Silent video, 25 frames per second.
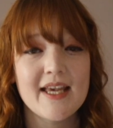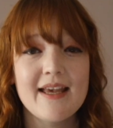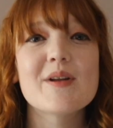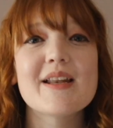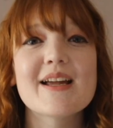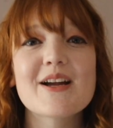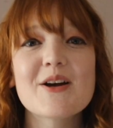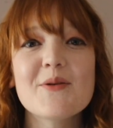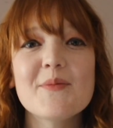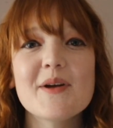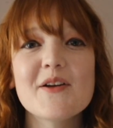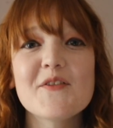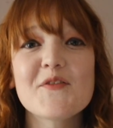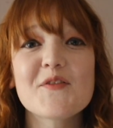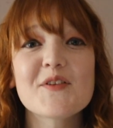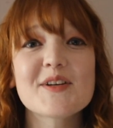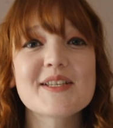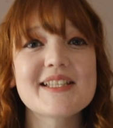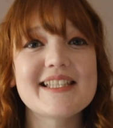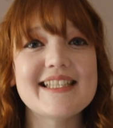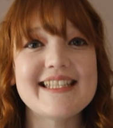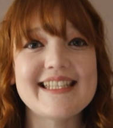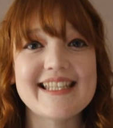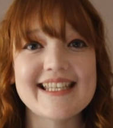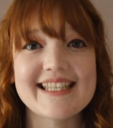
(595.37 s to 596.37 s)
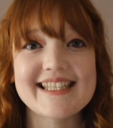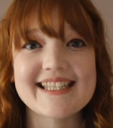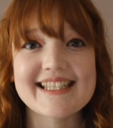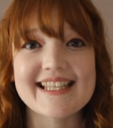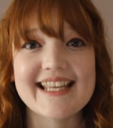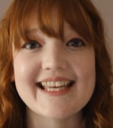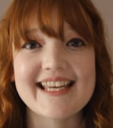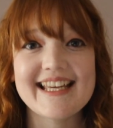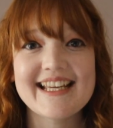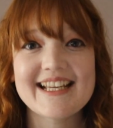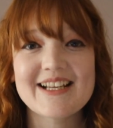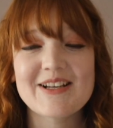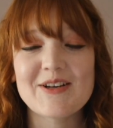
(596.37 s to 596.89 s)
When I got my first
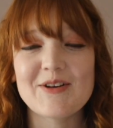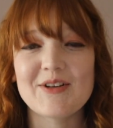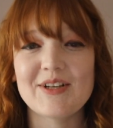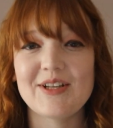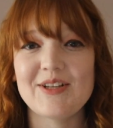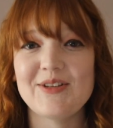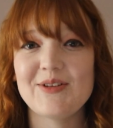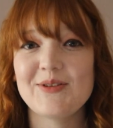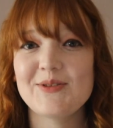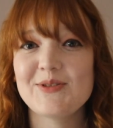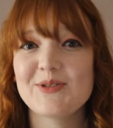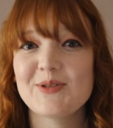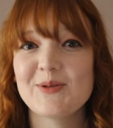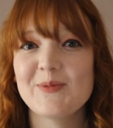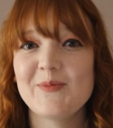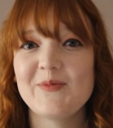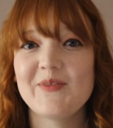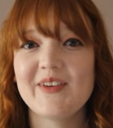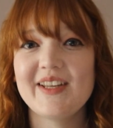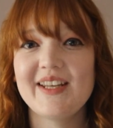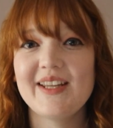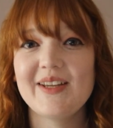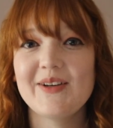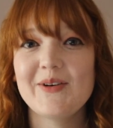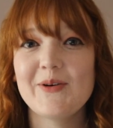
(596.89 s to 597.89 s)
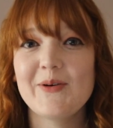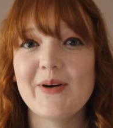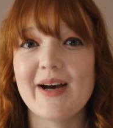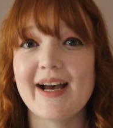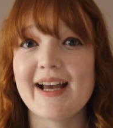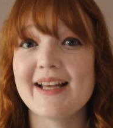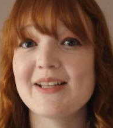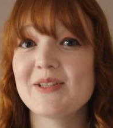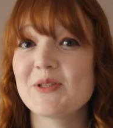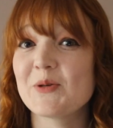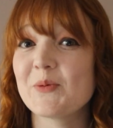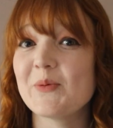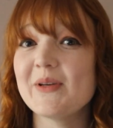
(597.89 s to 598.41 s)
dislike on a YouTube video,
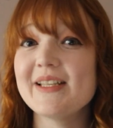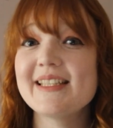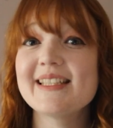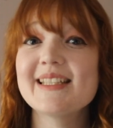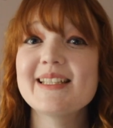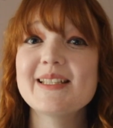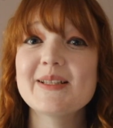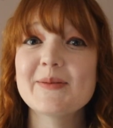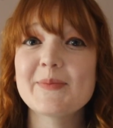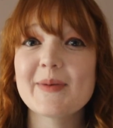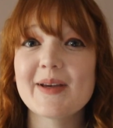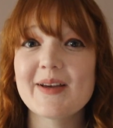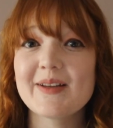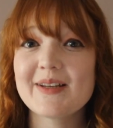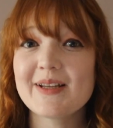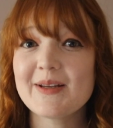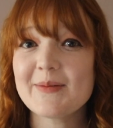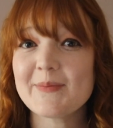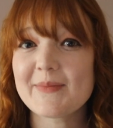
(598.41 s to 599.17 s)
I tweeted about